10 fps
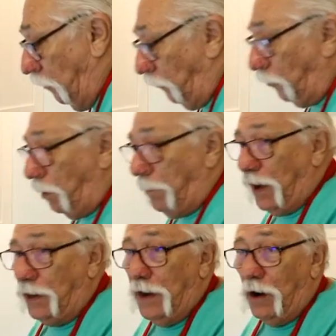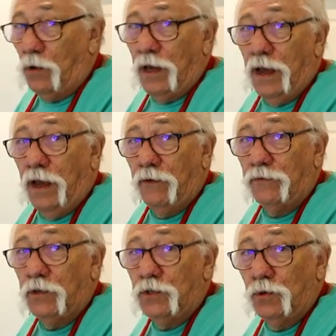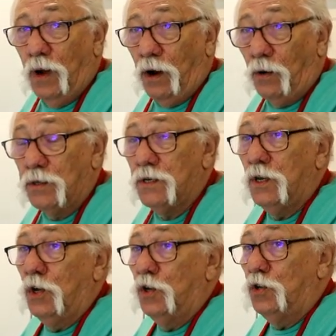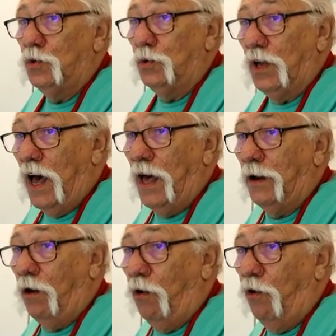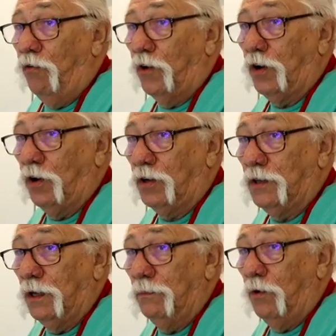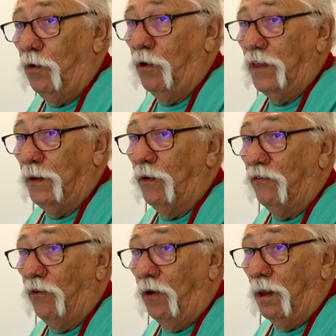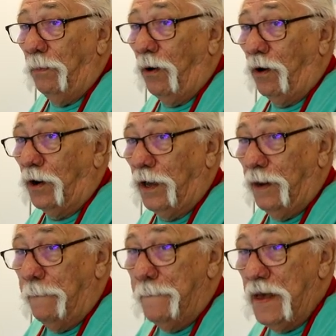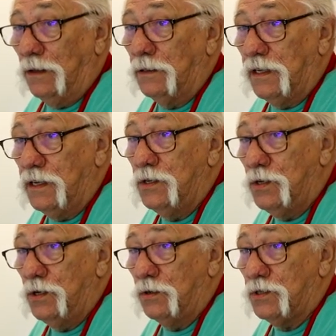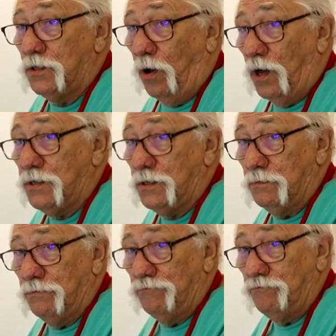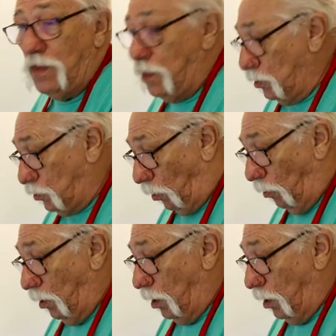for about an hour and a half to 2 hours. Do not overcook them or they will fall apart and melt into your sauce. So